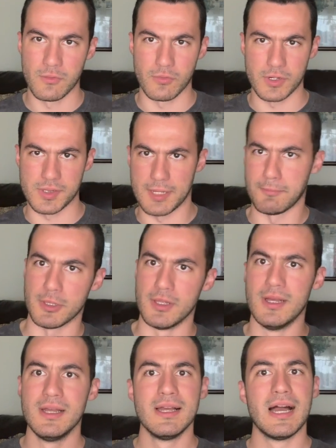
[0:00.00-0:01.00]
For example,
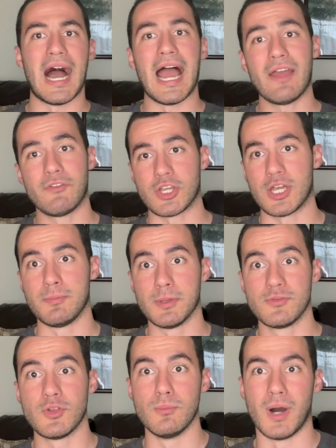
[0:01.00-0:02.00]
I have a couple
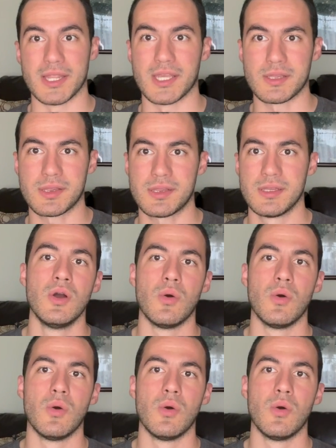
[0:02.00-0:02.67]
of mnemonics.